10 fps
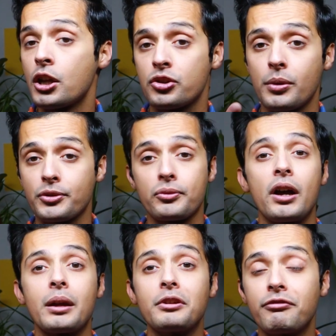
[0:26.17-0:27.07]

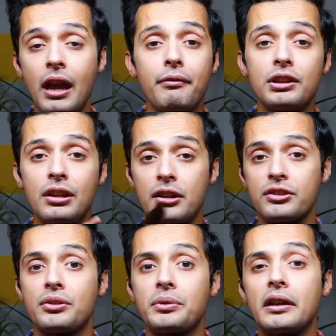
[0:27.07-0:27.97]
Subscribe if you haven't done
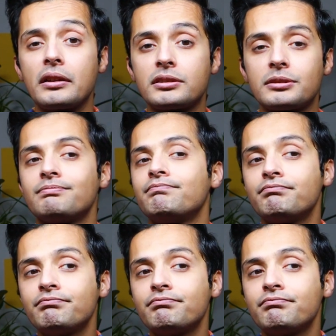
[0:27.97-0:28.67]
so yet.